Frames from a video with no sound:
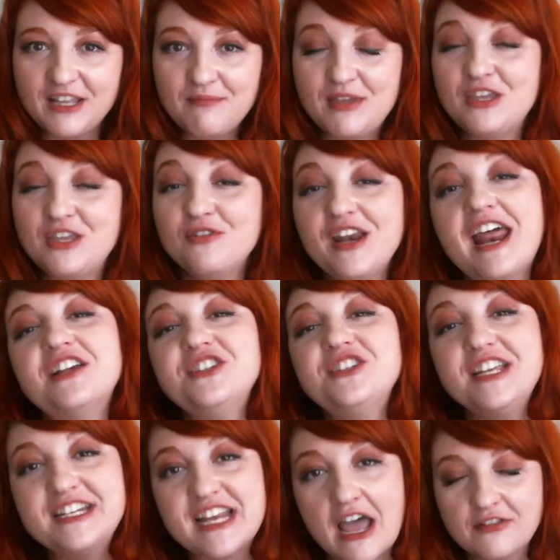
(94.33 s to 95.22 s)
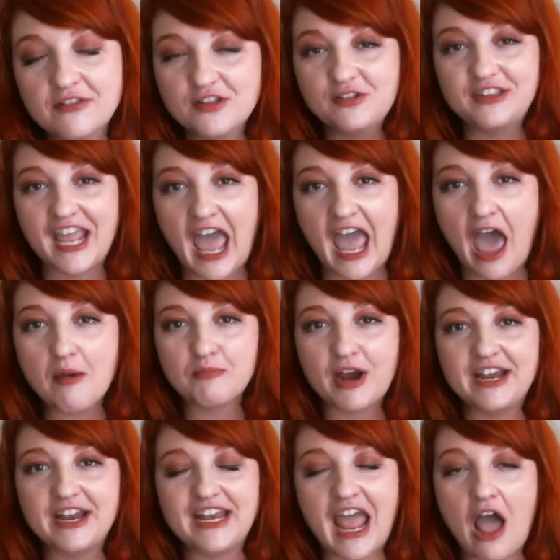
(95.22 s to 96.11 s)
me, you can actually download the app
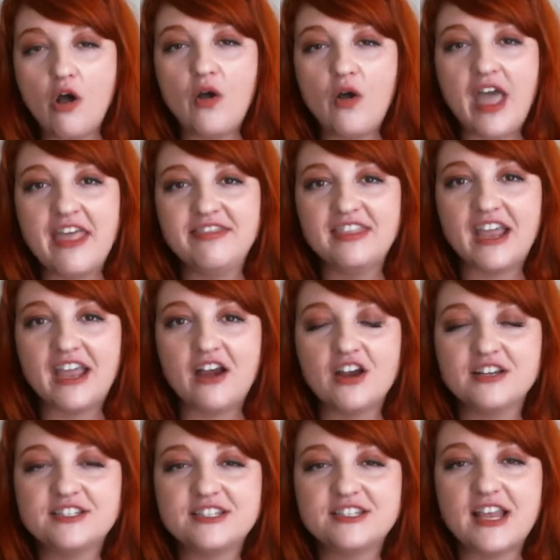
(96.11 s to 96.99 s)
right now, and there's